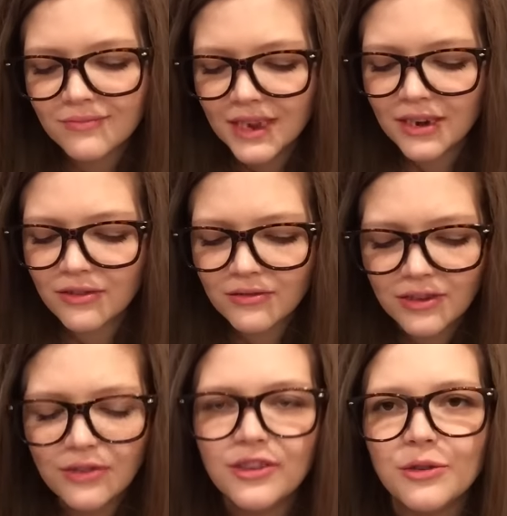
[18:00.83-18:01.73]
you know,
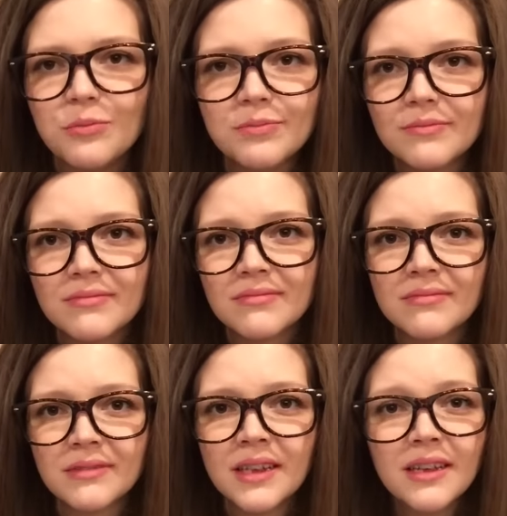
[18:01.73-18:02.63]
YouTube.
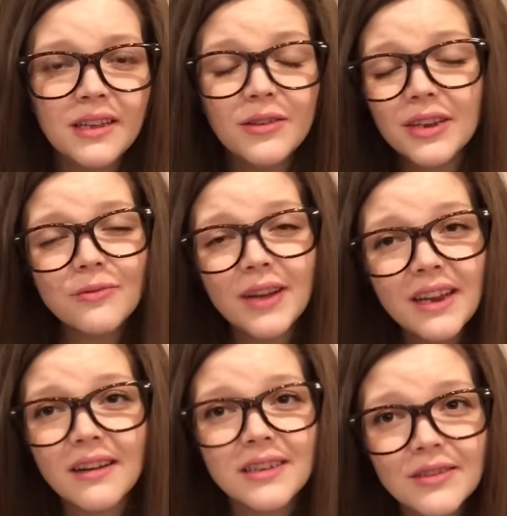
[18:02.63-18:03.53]
You can
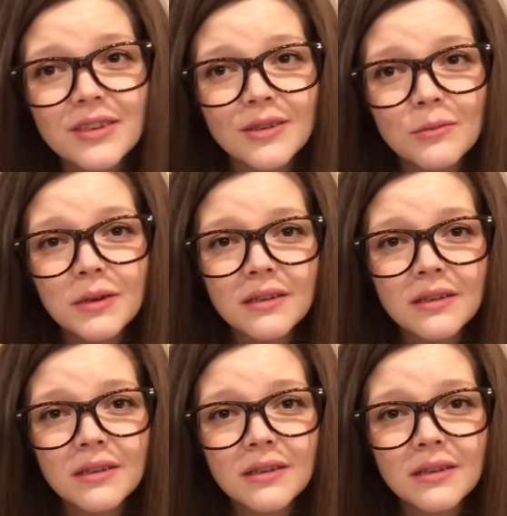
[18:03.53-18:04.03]
read on YouTube.